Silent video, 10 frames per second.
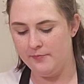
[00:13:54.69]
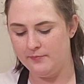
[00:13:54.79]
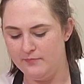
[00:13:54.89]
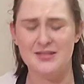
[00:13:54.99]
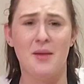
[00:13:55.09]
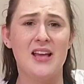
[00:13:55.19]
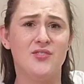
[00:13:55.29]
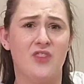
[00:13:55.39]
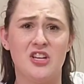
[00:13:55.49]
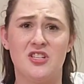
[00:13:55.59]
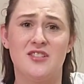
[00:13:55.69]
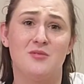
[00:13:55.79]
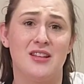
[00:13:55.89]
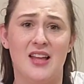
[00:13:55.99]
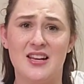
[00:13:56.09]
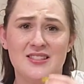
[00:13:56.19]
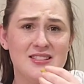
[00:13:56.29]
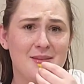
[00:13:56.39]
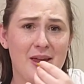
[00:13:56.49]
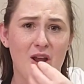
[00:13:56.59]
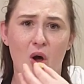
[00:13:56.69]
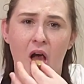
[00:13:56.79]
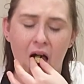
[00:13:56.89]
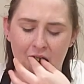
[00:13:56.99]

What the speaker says: Some nice freshness with the lettuce and tomato.